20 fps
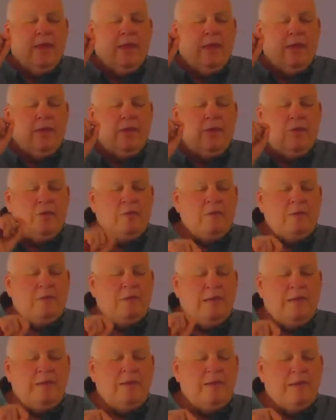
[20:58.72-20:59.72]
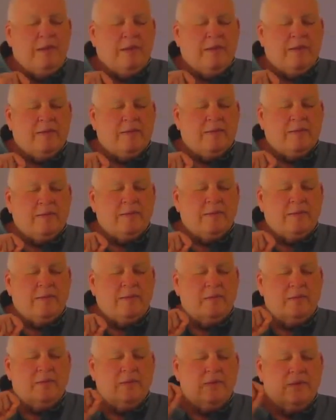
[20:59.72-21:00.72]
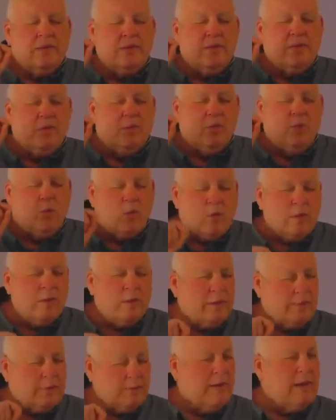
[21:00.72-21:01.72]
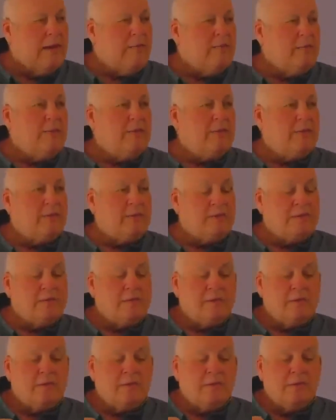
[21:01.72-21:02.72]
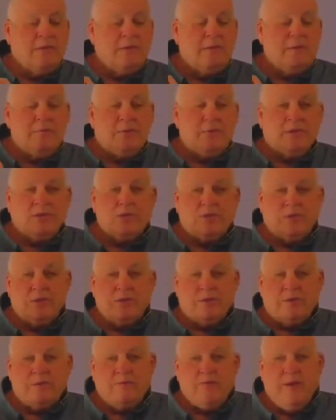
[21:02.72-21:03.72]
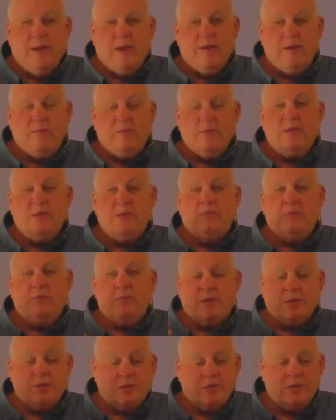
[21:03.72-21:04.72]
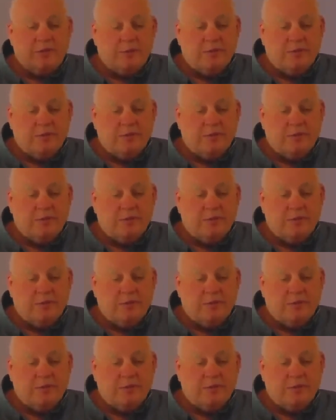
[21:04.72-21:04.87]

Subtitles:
using this, the world around us. Picture your family, picture your